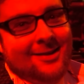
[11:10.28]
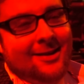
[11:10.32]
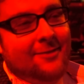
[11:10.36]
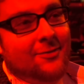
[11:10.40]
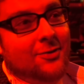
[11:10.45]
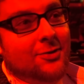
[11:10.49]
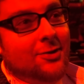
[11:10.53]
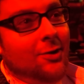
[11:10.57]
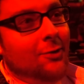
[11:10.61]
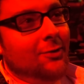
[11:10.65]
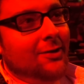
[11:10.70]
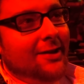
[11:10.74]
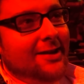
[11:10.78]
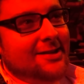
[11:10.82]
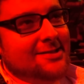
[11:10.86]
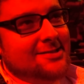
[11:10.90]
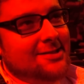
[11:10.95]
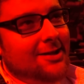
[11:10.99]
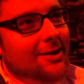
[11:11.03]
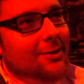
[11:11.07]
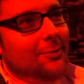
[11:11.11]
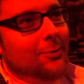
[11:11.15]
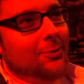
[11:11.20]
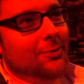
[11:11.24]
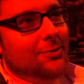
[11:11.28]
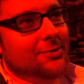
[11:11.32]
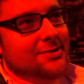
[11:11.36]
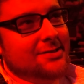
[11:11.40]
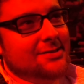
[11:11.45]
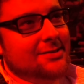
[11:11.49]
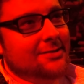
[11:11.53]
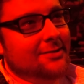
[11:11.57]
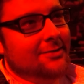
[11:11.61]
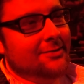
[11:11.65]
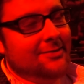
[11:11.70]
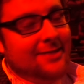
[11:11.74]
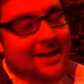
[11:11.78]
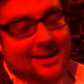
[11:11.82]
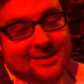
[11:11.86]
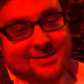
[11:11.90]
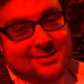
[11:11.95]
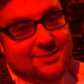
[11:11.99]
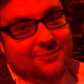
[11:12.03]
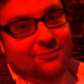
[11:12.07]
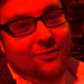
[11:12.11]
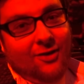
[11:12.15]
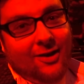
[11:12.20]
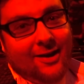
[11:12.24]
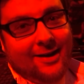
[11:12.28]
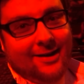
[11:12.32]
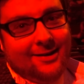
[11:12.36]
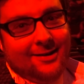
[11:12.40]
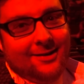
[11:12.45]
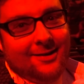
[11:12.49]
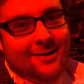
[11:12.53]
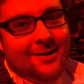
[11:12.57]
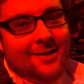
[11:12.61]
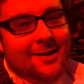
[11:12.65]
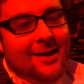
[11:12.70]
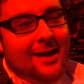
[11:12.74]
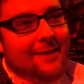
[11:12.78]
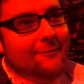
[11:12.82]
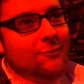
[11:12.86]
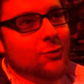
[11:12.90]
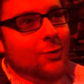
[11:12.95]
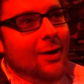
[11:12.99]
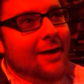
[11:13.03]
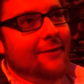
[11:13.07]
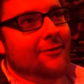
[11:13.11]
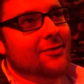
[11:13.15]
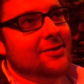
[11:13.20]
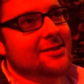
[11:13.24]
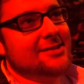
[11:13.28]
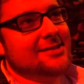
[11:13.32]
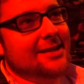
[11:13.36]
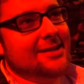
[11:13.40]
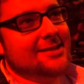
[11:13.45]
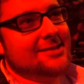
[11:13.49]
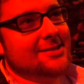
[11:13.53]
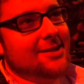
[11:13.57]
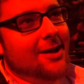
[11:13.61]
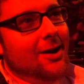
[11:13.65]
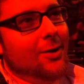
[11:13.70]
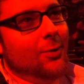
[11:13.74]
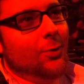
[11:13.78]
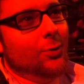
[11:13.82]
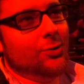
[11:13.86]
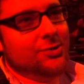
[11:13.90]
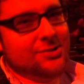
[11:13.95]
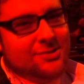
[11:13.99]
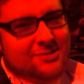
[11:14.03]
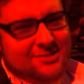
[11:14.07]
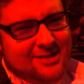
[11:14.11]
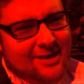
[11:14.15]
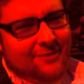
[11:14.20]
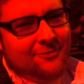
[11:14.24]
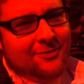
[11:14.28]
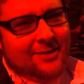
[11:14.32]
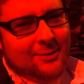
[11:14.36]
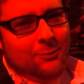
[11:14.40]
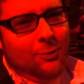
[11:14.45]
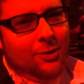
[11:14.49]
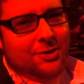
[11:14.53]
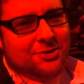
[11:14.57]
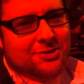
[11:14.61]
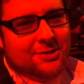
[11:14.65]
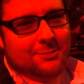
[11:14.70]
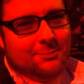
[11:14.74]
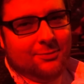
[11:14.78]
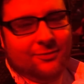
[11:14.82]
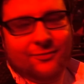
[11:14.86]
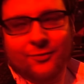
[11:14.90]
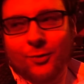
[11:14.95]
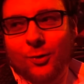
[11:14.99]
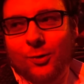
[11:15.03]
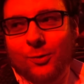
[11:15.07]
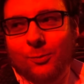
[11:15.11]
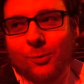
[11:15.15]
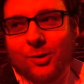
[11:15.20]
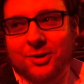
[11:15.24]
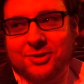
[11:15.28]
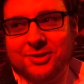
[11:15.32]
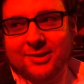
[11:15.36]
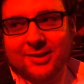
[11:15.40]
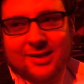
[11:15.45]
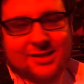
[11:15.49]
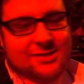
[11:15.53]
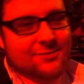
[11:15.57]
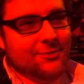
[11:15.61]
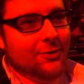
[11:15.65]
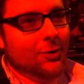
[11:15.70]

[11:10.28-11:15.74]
If you don't like Star Wars, that's fine. If you haven't seen Star Wars, definitely watch it before watching this